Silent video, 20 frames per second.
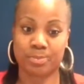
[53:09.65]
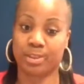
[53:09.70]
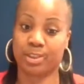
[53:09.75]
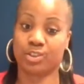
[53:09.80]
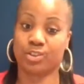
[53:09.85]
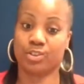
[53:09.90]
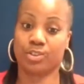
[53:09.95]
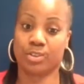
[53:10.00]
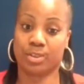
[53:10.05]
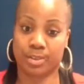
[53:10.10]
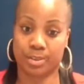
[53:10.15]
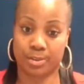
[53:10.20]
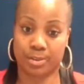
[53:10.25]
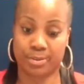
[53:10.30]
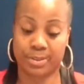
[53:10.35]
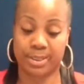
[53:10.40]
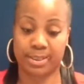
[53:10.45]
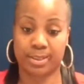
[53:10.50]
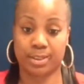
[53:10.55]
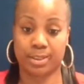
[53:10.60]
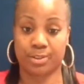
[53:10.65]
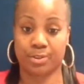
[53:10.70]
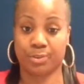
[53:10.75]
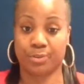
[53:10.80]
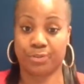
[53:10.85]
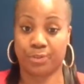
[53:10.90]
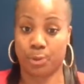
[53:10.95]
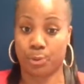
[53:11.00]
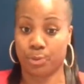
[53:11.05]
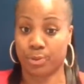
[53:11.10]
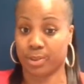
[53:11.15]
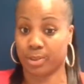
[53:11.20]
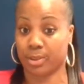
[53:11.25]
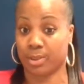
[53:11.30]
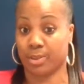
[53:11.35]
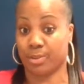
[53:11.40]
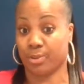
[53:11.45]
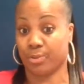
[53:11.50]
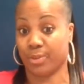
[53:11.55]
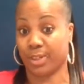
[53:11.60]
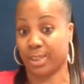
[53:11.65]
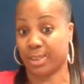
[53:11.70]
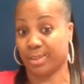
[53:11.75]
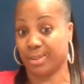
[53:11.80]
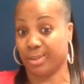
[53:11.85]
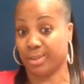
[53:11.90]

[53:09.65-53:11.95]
make sure you're serious and you're focused and you're ready